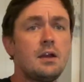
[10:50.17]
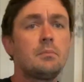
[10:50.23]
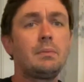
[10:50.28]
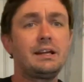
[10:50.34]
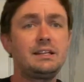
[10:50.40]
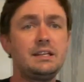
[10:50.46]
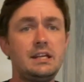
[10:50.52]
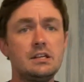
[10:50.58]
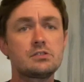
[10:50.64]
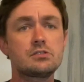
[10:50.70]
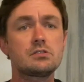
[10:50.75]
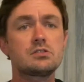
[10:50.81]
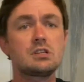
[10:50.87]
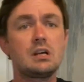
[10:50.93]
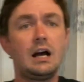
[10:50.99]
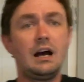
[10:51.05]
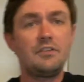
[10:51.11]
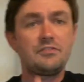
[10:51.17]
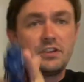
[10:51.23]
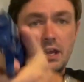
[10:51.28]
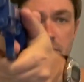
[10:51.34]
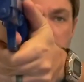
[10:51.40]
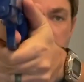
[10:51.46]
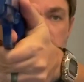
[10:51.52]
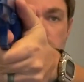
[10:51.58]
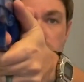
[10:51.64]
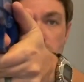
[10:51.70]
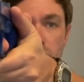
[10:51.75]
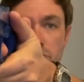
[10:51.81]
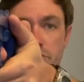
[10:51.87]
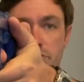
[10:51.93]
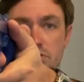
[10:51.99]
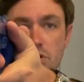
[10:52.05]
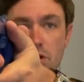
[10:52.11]
my knees are soft, and my
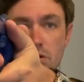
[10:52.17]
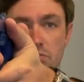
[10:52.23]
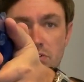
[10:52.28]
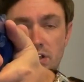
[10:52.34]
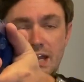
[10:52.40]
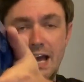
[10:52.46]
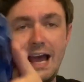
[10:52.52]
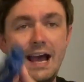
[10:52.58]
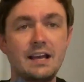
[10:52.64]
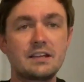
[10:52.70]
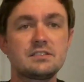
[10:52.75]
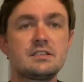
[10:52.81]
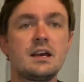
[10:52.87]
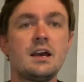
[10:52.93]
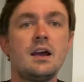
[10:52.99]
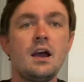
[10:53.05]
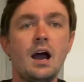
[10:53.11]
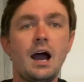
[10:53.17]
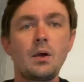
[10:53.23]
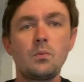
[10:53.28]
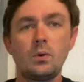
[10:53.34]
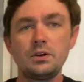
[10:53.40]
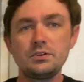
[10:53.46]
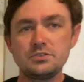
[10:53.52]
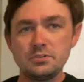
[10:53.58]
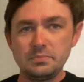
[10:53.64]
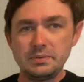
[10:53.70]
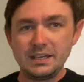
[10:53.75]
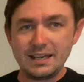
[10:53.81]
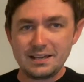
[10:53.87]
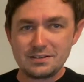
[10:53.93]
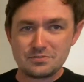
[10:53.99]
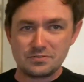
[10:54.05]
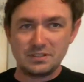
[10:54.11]
shoulders are relaxed. I want to be
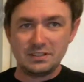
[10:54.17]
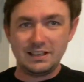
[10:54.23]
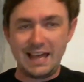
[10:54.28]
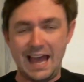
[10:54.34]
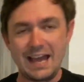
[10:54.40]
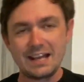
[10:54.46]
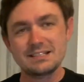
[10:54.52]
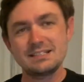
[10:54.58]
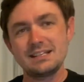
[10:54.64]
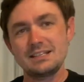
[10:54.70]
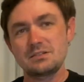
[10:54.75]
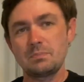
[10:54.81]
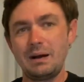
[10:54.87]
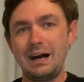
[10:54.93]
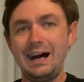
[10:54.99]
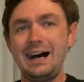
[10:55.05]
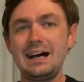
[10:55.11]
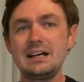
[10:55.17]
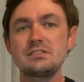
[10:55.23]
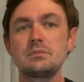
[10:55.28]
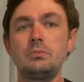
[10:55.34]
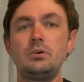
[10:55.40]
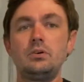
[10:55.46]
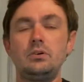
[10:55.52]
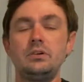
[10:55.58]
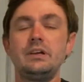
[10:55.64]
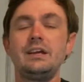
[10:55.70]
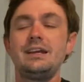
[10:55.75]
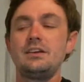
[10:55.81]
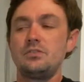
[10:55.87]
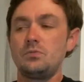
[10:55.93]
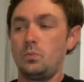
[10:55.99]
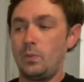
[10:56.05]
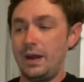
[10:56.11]
as relaxed as possible
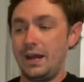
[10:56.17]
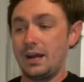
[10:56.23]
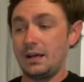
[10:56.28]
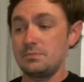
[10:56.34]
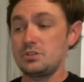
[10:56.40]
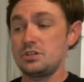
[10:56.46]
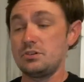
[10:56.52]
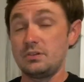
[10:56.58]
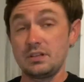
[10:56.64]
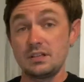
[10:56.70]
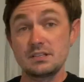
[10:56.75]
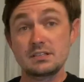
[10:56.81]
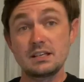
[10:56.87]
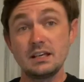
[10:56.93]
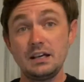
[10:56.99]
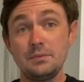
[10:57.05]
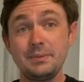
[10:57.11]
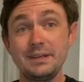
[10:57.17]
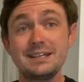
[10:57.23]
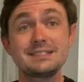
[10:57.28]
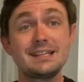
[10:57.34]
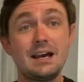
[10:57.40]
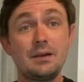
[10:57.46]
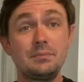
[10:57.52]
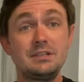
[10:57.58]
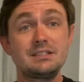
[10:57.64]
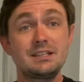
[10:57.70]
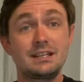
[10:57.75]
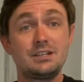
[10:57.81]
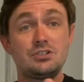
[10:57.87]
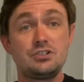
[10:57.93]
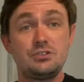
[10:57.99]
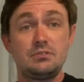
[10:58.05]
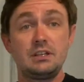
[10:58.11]
when I'm shooting this gun because that means I can
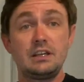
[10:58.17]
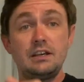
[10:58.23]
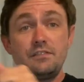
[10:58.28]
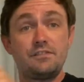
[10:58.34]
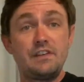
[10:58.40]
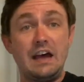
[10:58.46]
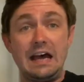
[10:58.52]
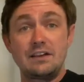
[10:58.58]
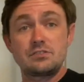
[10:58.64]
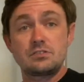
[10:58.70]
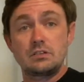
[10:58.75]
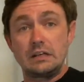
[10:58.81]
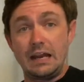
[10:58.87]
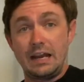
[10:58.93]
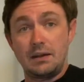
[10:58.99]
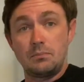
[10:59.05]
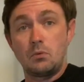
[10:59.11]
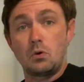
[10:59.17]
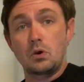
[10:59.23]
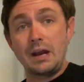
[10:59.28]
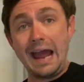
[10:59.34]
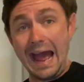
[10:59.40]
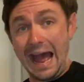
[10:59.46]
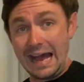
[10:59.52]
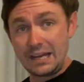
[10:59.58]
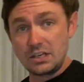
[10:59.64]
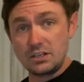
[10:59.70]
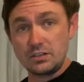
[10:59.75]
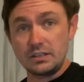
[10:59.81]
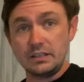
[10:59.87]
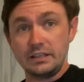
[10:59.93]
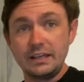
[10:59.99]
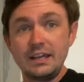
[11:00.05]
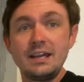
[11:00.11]
shoot the gun faster and more
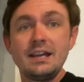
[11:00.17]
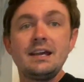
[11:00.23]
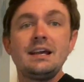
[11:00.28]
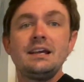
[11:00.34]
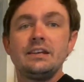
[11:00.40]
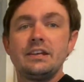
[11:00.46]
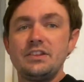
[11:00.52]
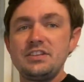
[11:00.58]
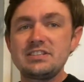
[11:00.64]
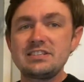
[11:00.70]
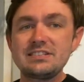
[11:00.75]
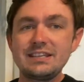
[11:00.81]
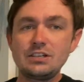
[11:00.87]
accurately. Now, this is a